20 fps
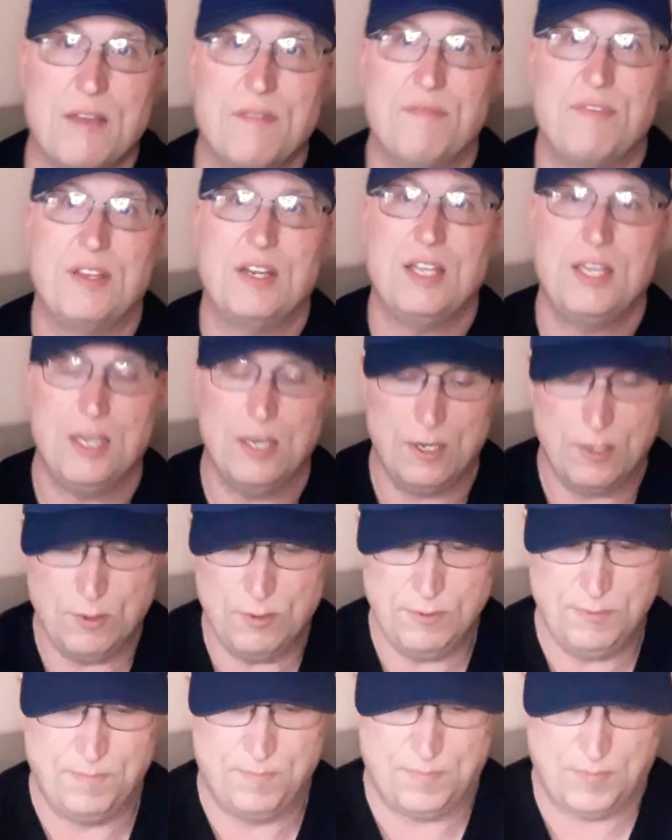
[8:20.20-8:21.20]

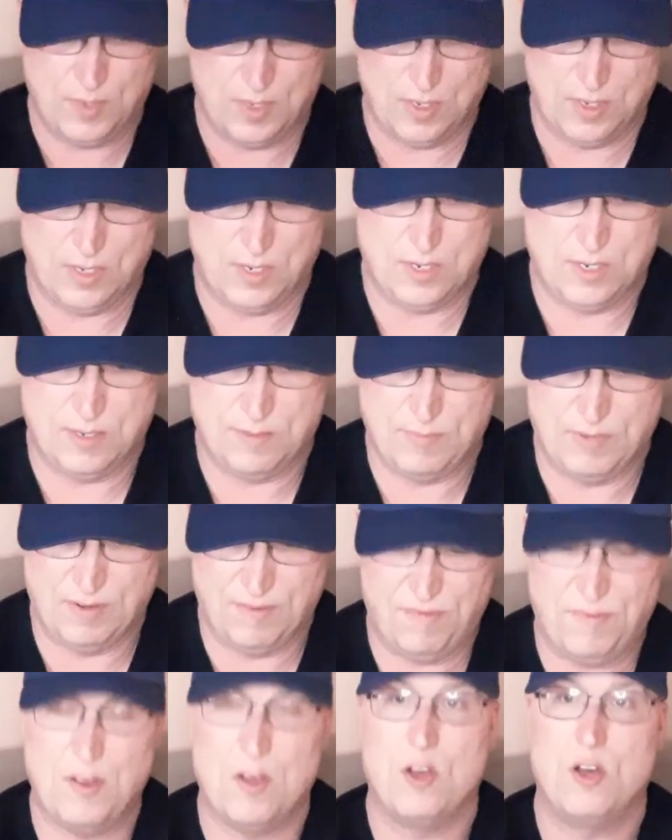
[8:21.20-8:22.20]
video and
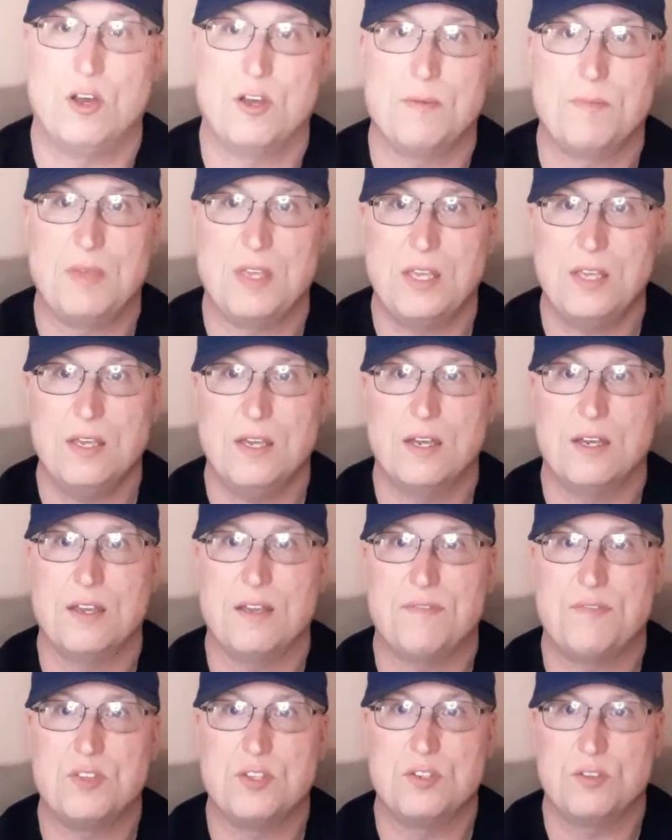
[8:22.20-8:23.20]
follow me
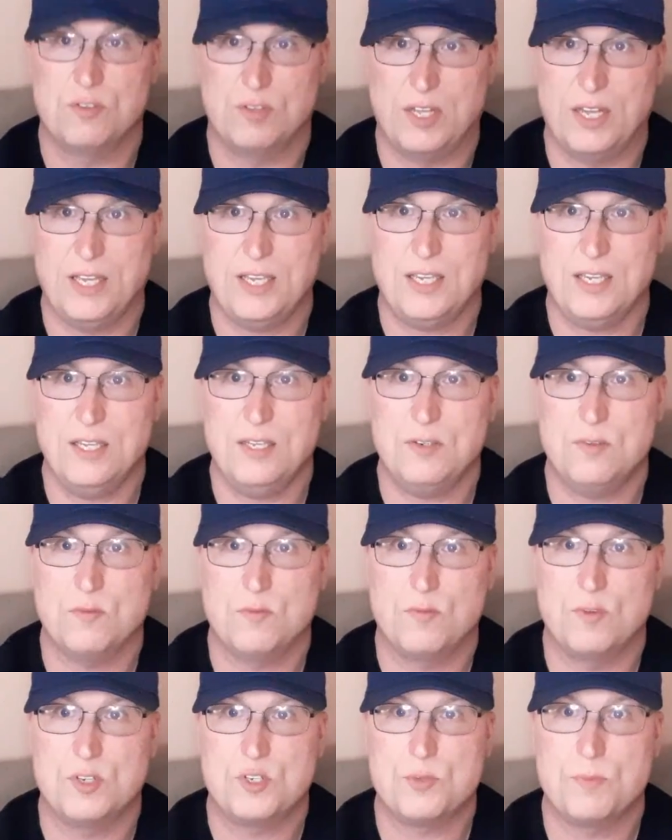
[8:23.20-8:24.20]
if you do like it,
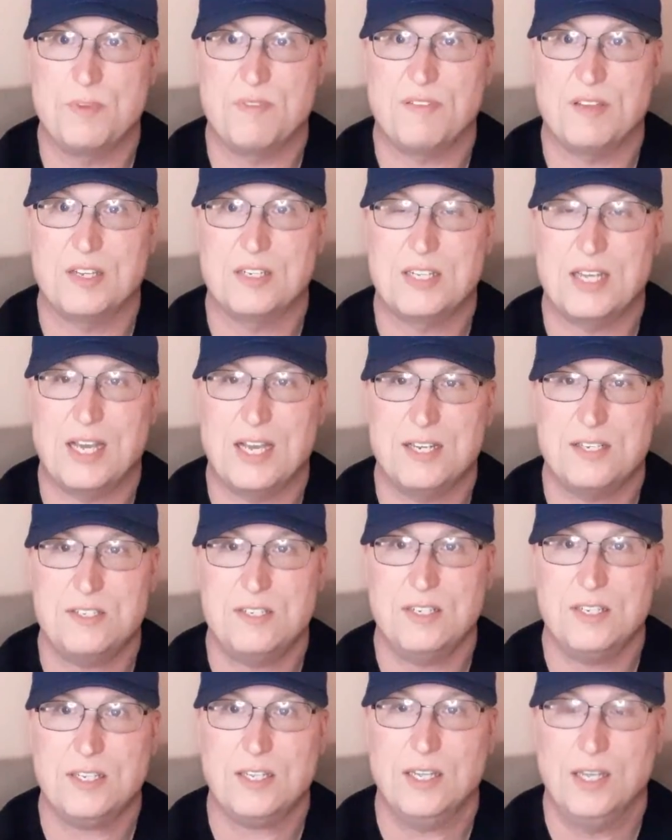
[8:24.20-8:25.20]
which would be
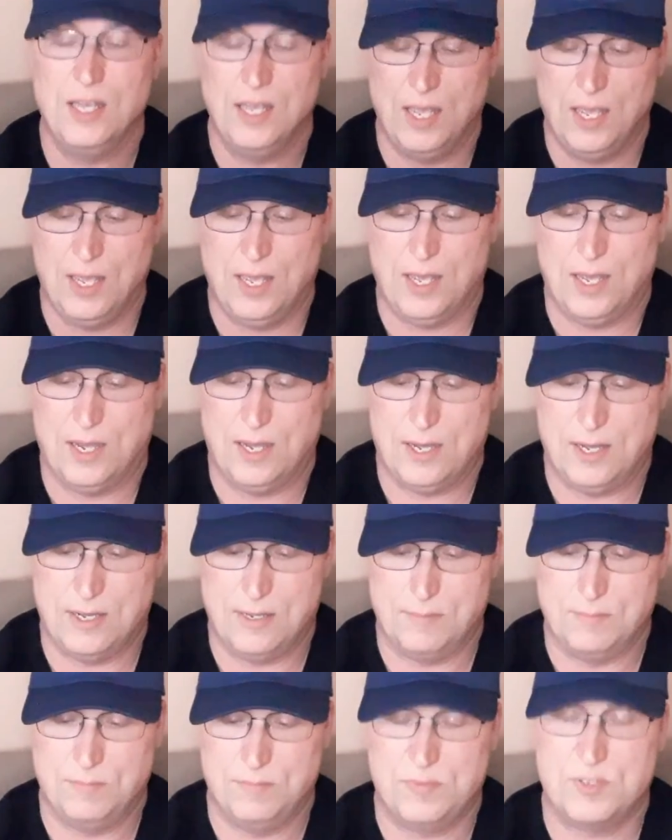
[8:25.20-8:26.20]
fantastic.
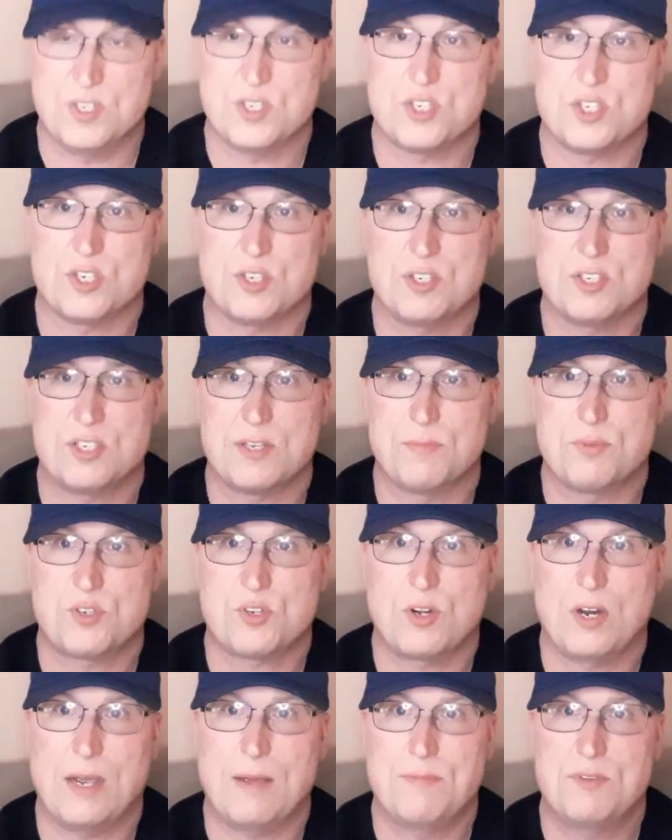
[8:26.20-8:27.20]
Just
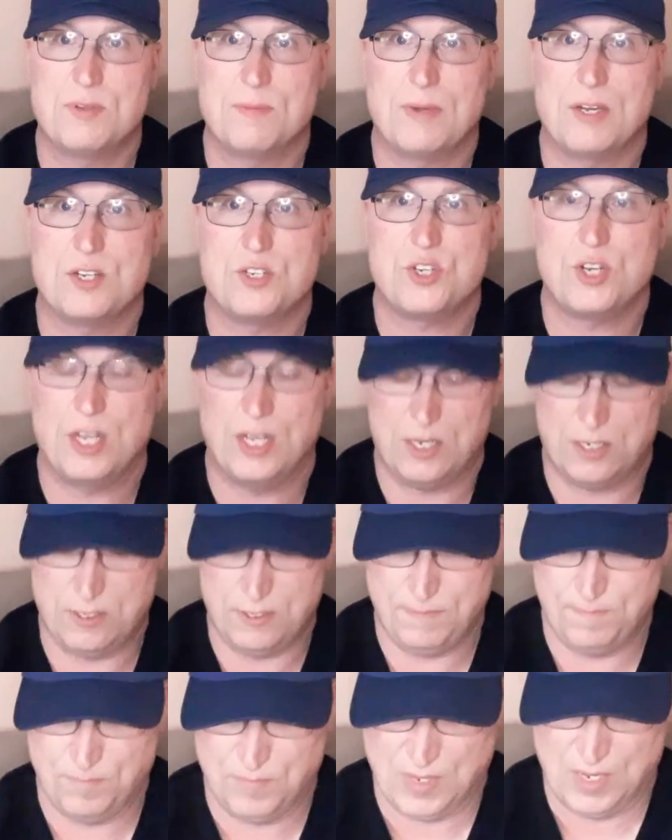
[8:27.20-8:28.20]
subscribe to my
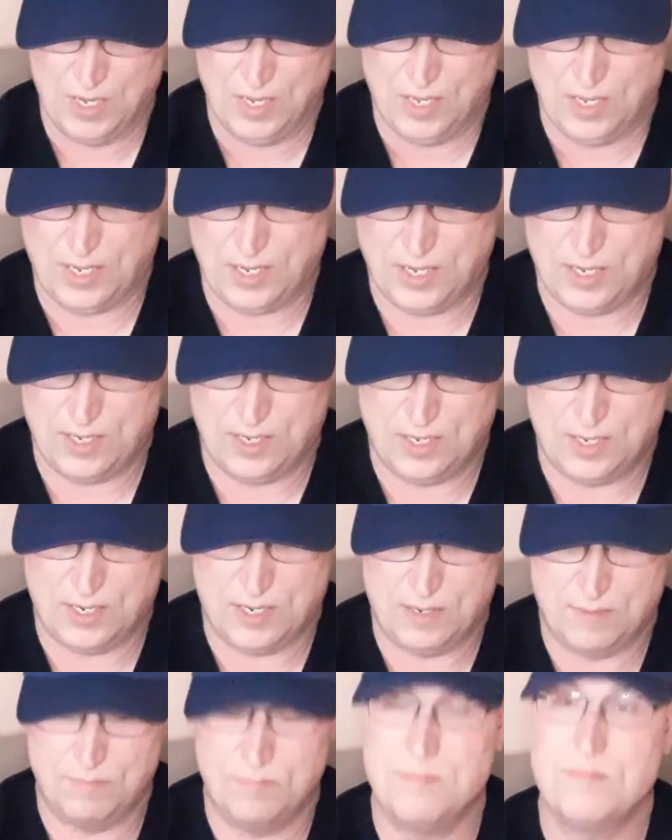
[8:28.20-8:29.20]
channel,
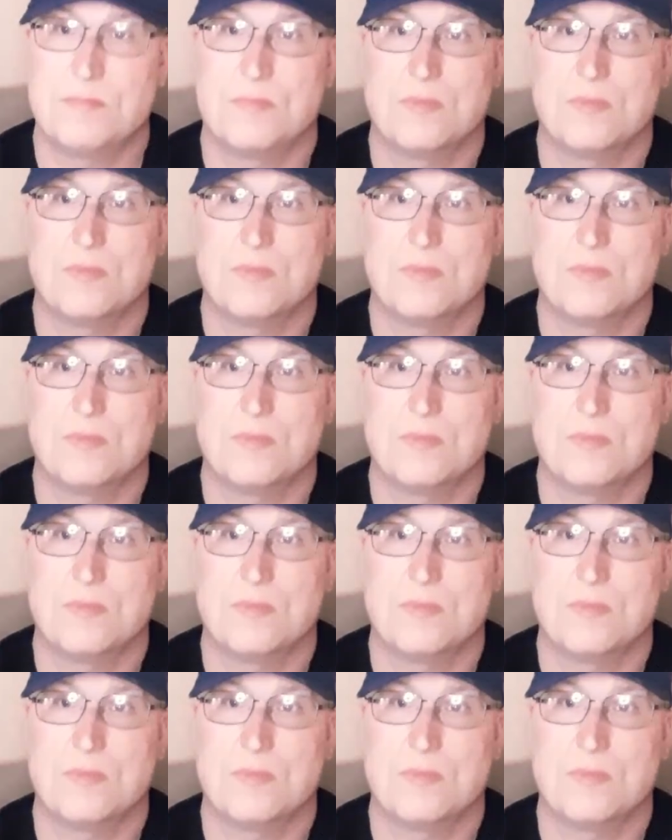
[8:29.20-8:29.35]
and